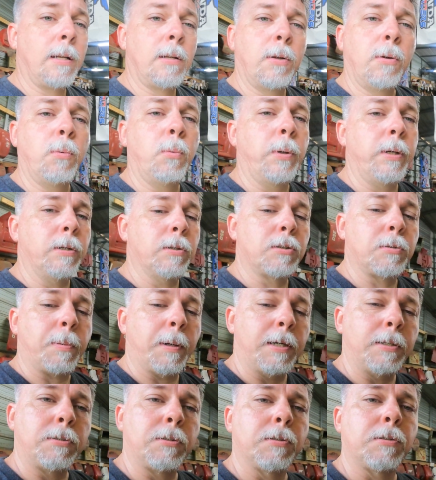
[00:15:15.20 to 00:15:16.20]
do wheel
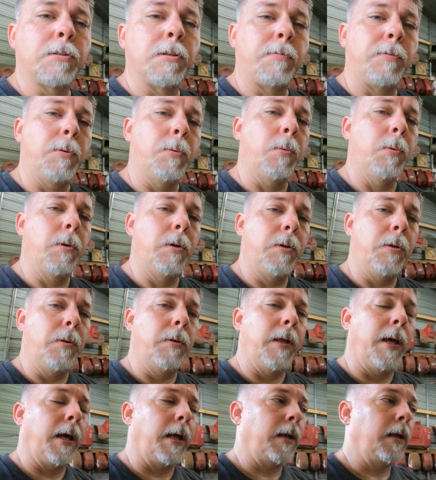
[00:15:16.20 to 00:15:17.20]
spacers if you want to do
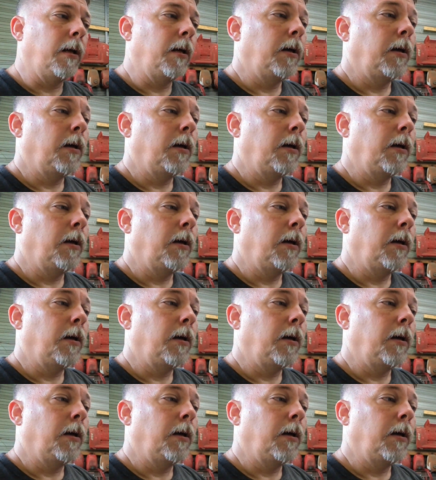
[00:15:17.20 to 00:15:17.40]
that,